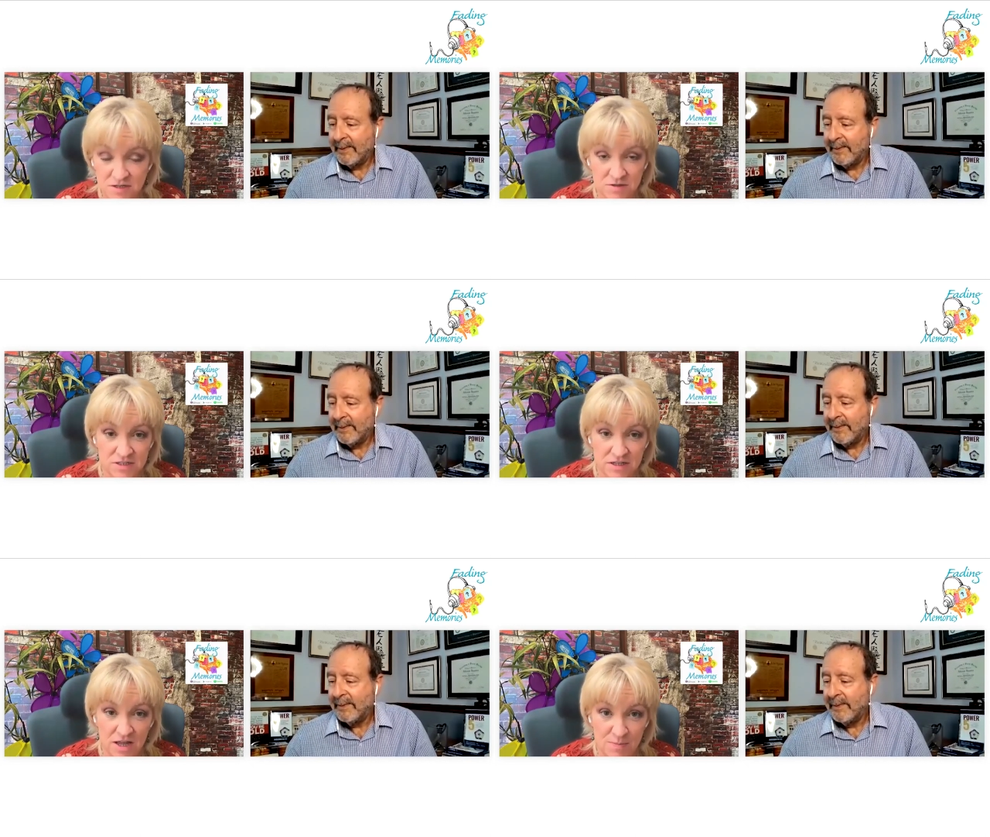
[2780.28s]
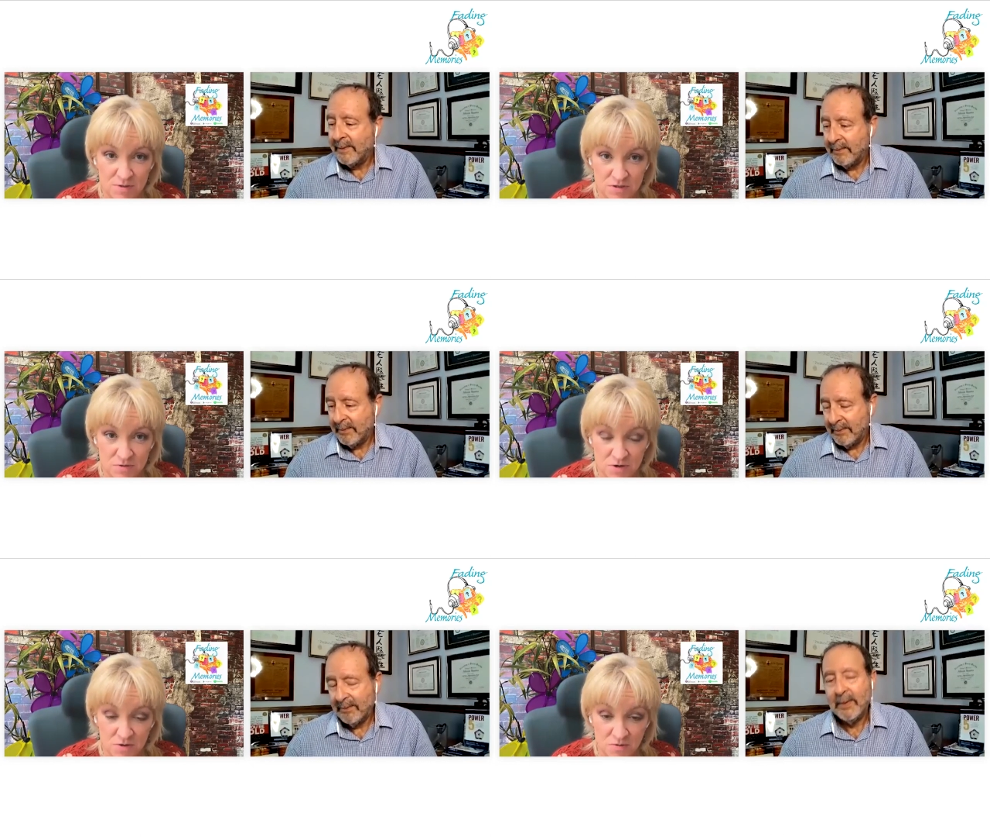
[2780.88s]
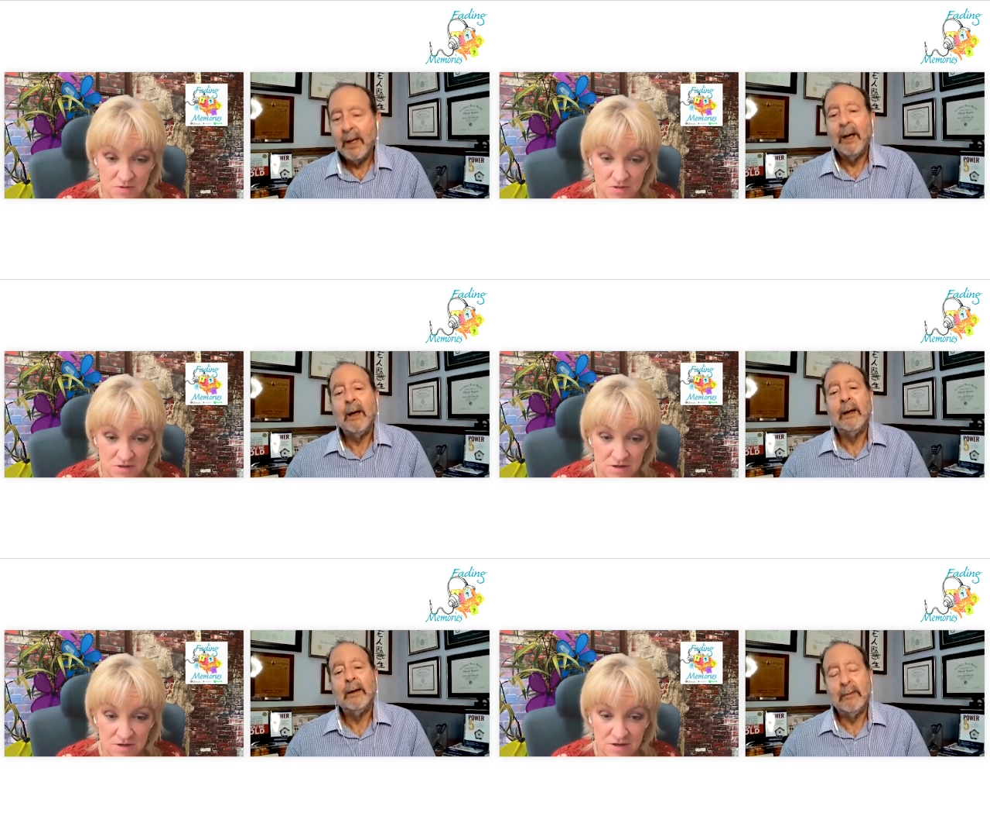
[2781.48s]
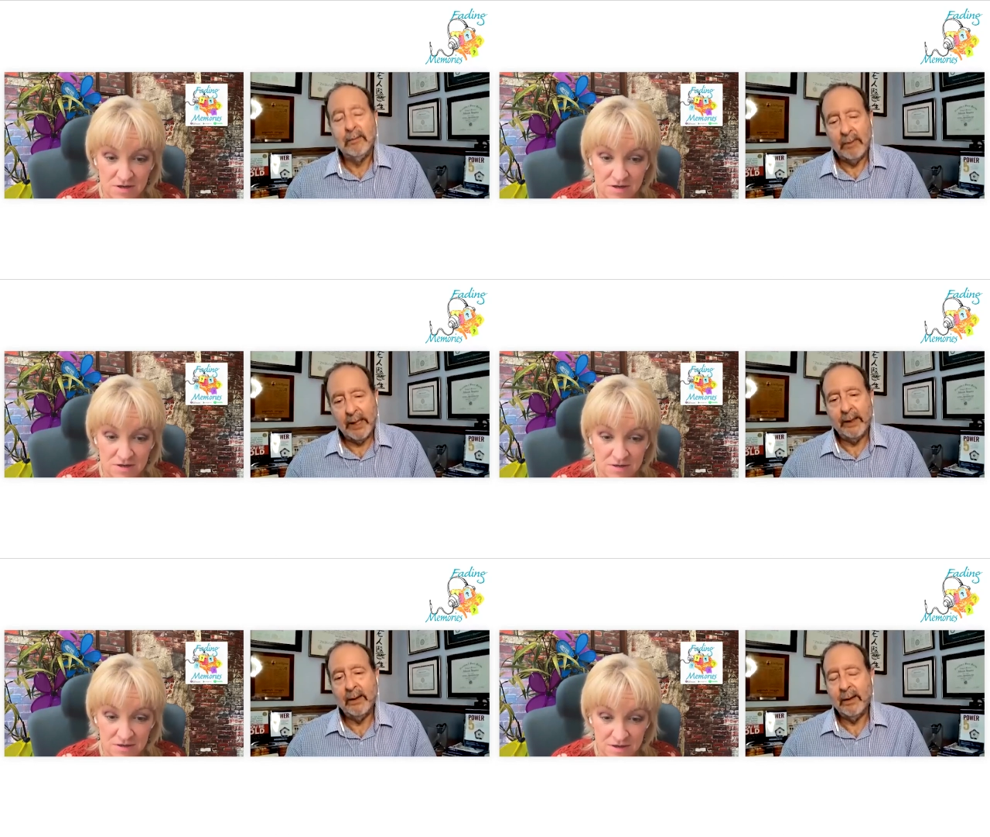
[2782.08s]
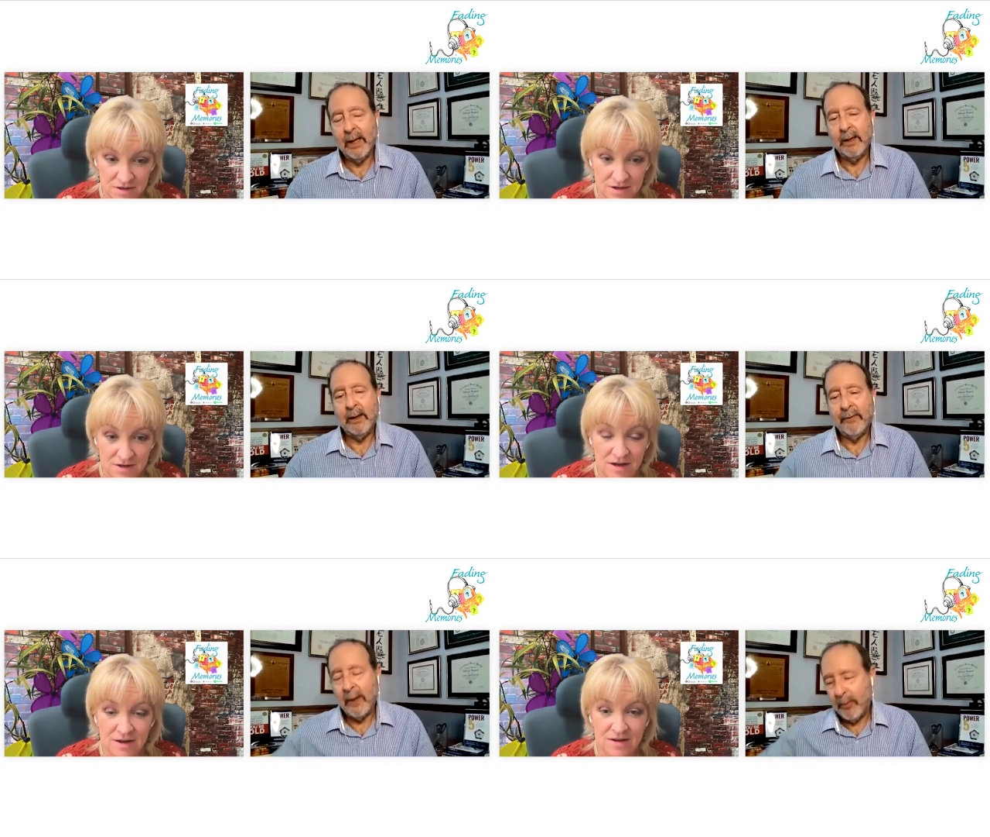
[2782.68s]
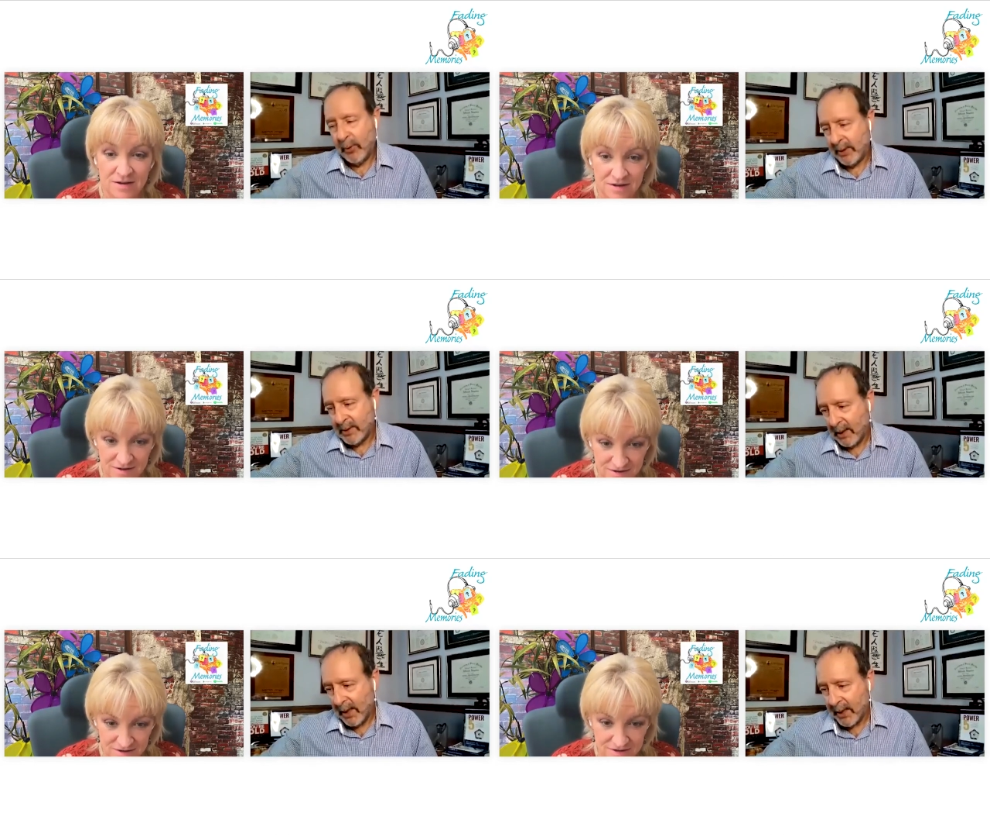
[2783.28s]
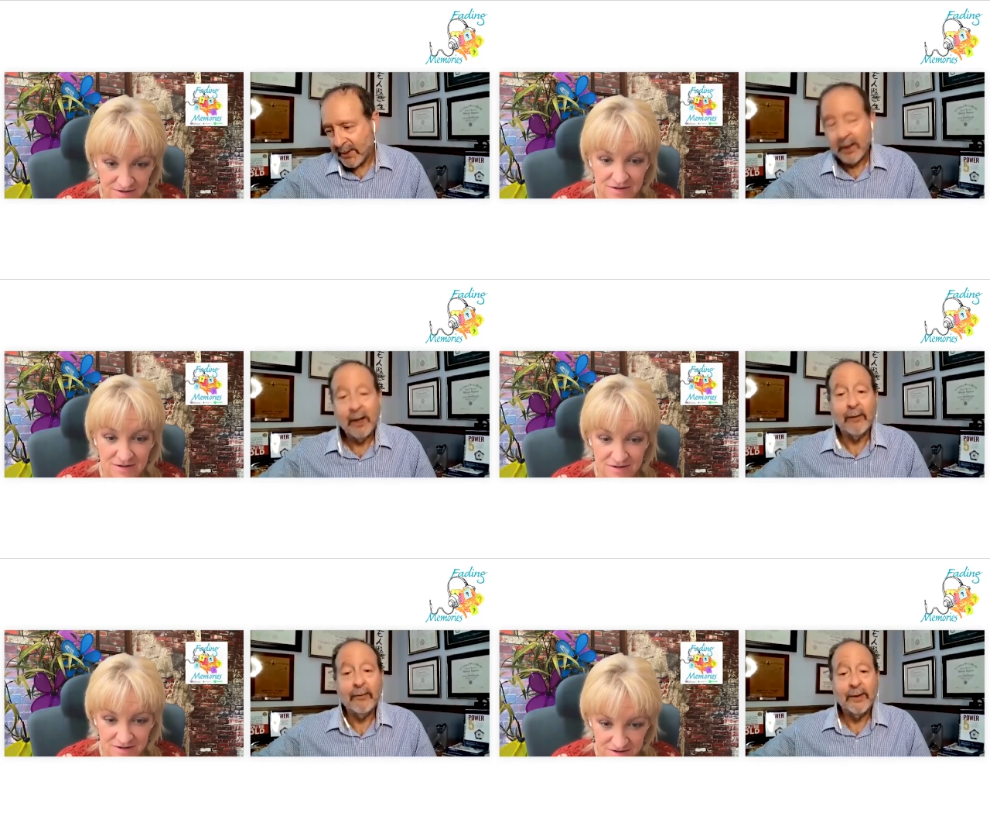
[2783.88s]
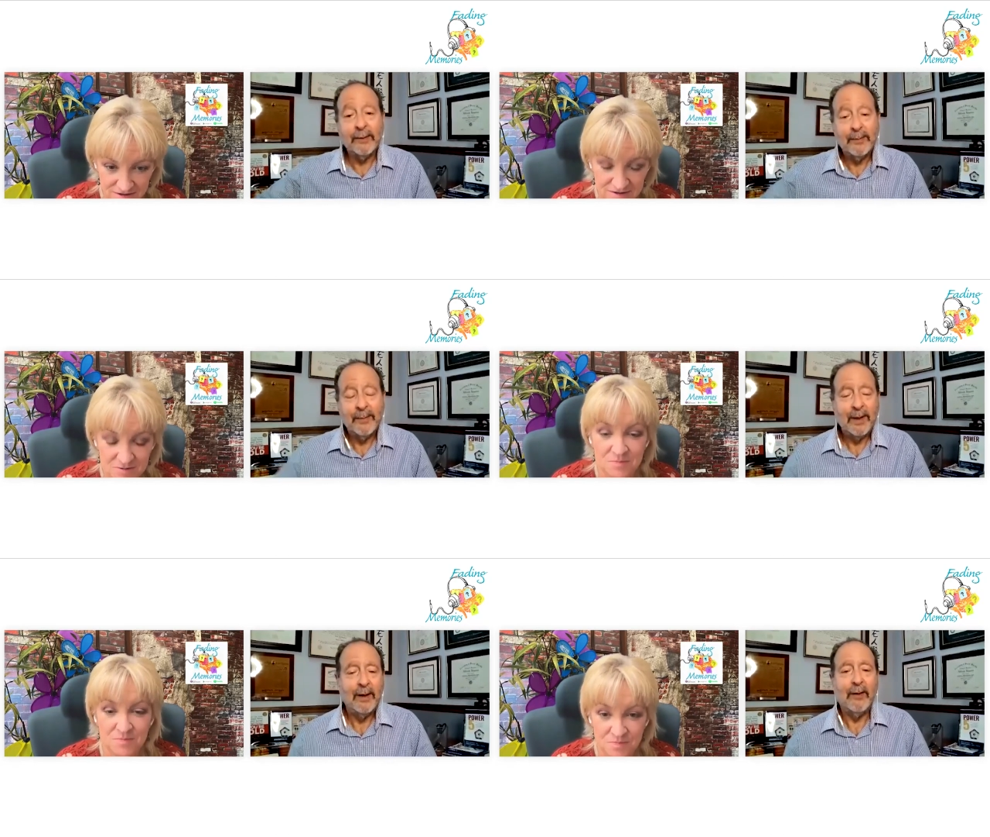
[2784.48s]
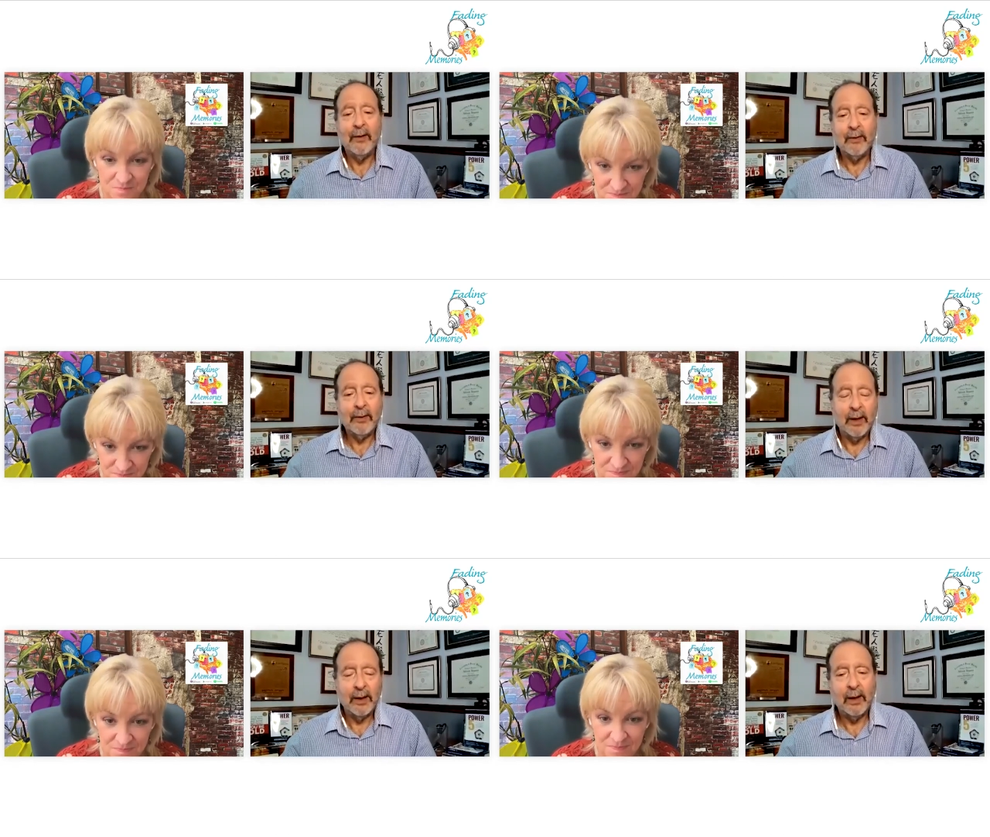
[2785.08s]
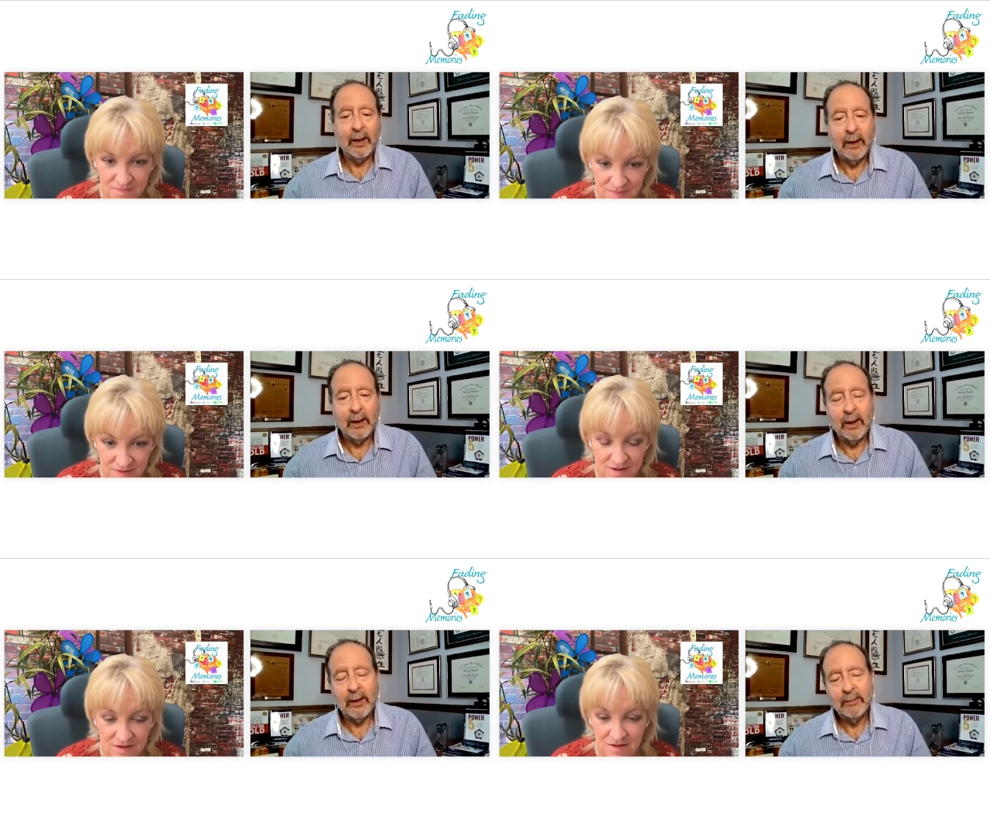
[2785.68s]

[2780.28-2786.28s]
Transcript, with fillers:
Speaker 1: is in the episode notes
Speaker 2: right and if they put a slash gift they'll get a uh,